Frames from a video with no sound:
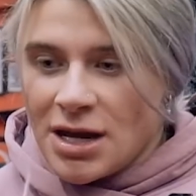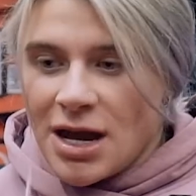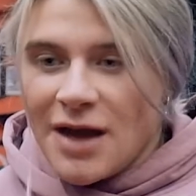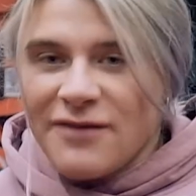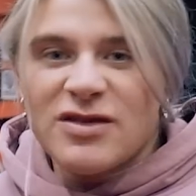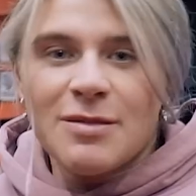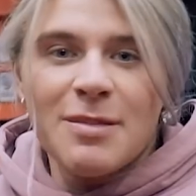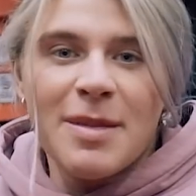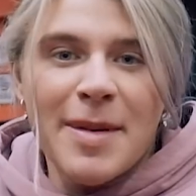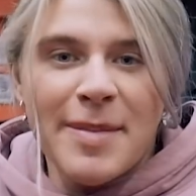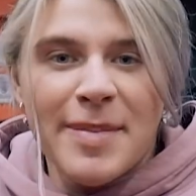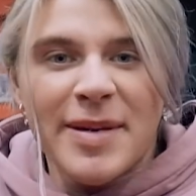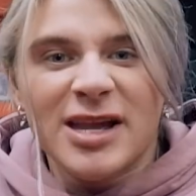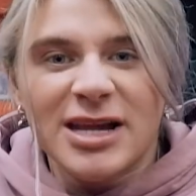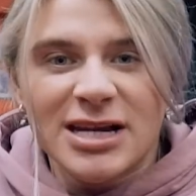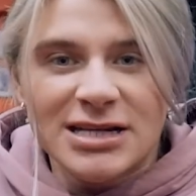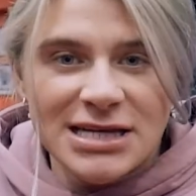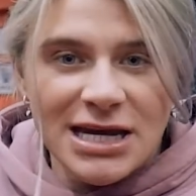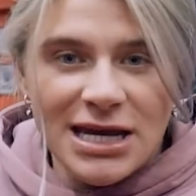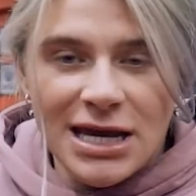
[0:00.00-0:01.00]
of the
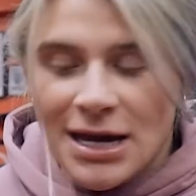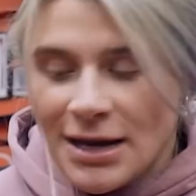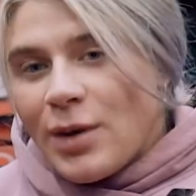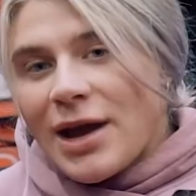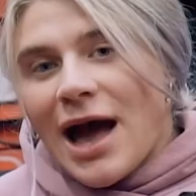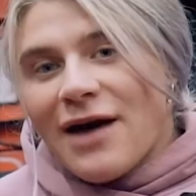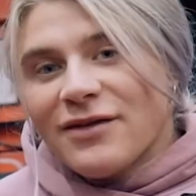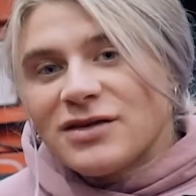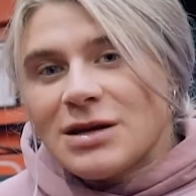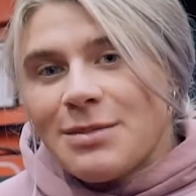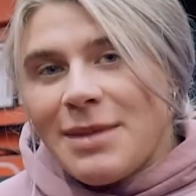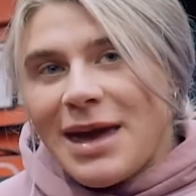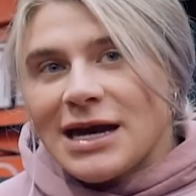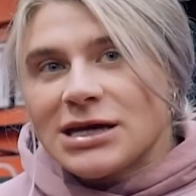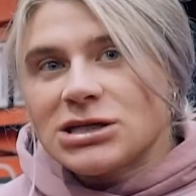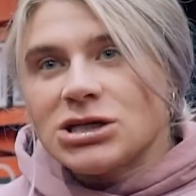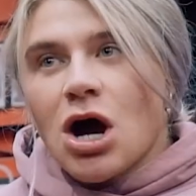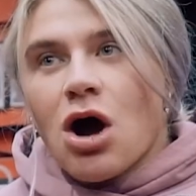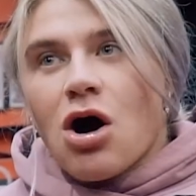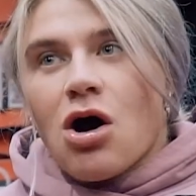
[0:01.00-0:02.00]
mobility, we have to make
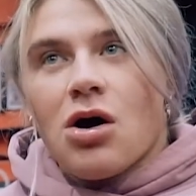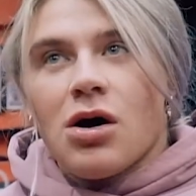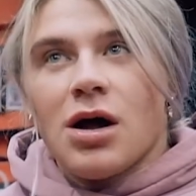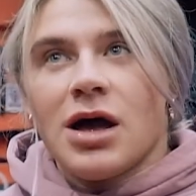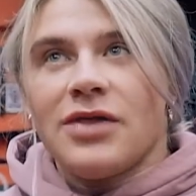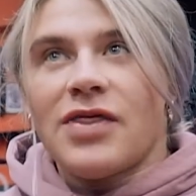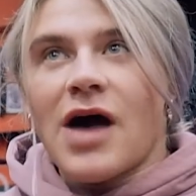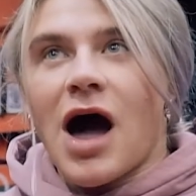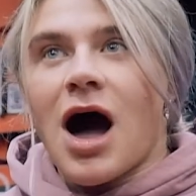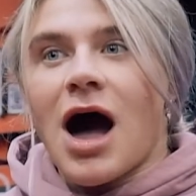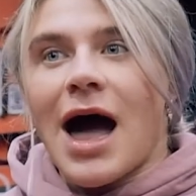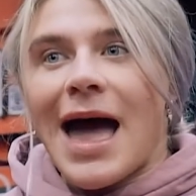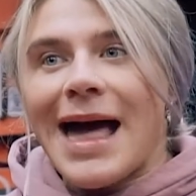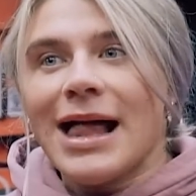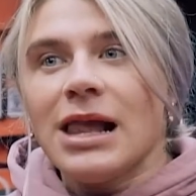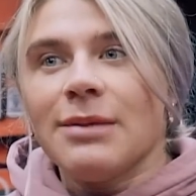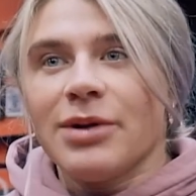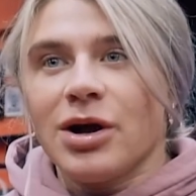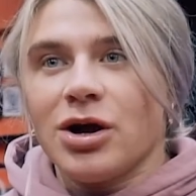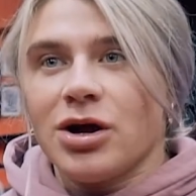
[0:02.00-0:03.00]
sure that our
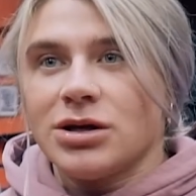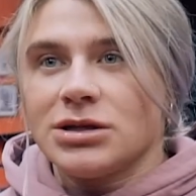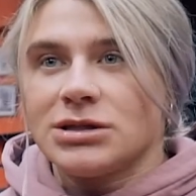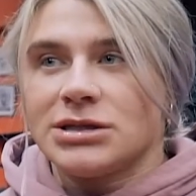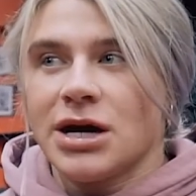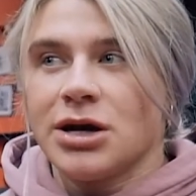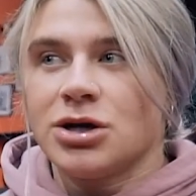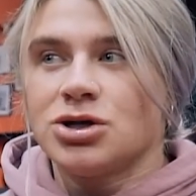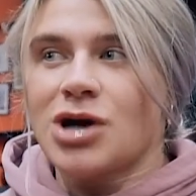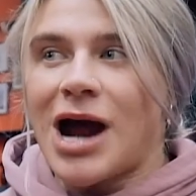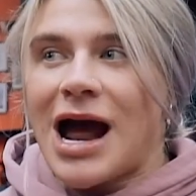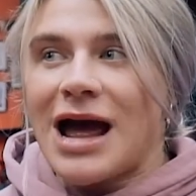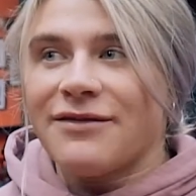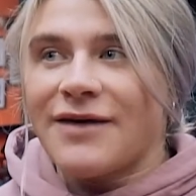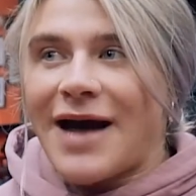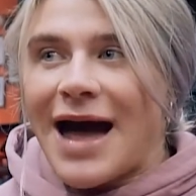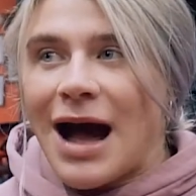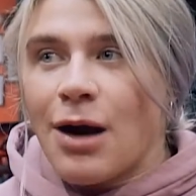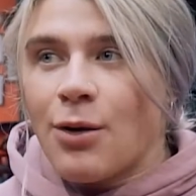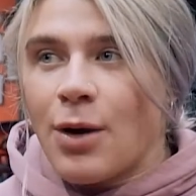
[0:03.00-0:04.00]
elbows drive
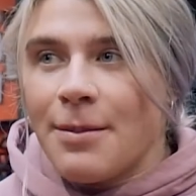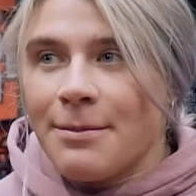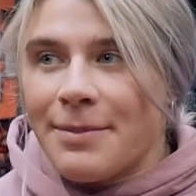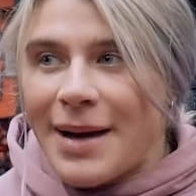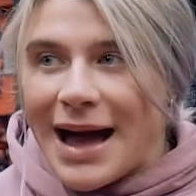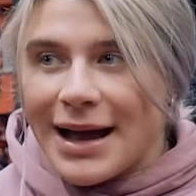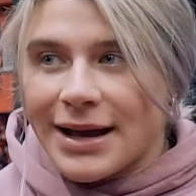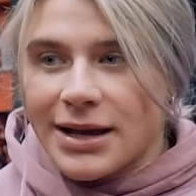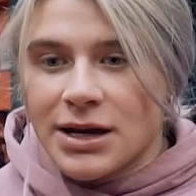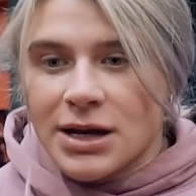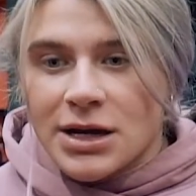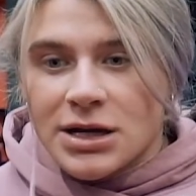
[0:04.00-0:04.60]
out and back